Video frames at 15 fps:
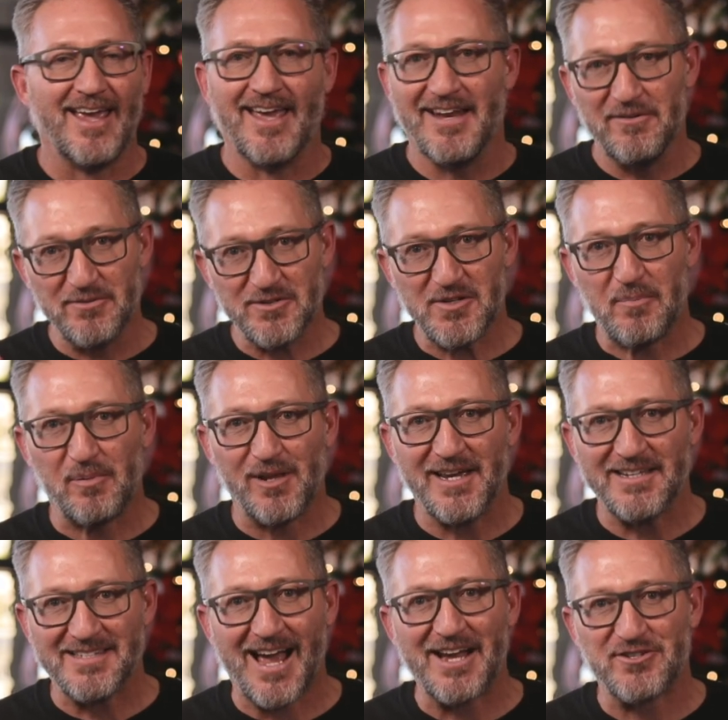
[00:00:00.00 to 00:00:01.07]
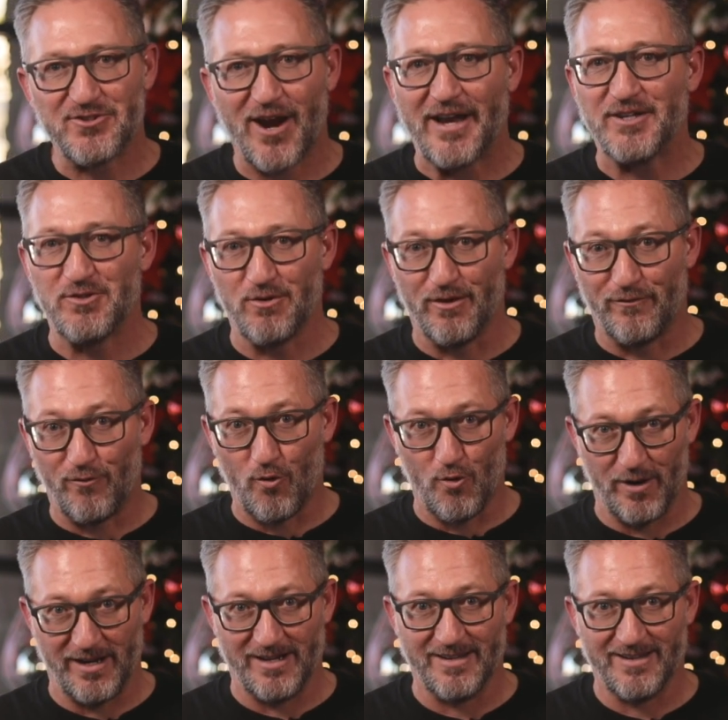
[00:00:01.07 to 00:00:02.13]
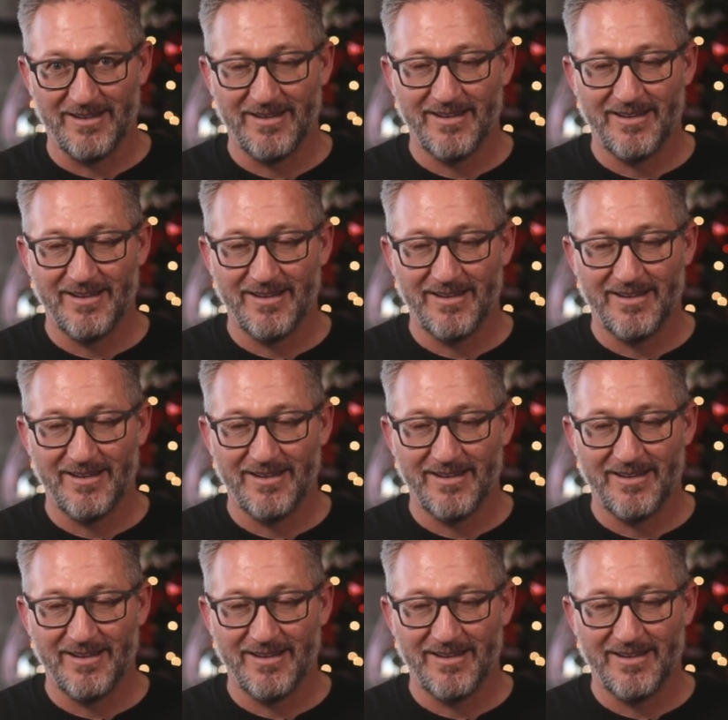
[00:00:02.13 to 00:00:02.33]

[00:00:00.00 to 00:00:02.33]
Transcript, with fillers: and it was a place I tried to avoid.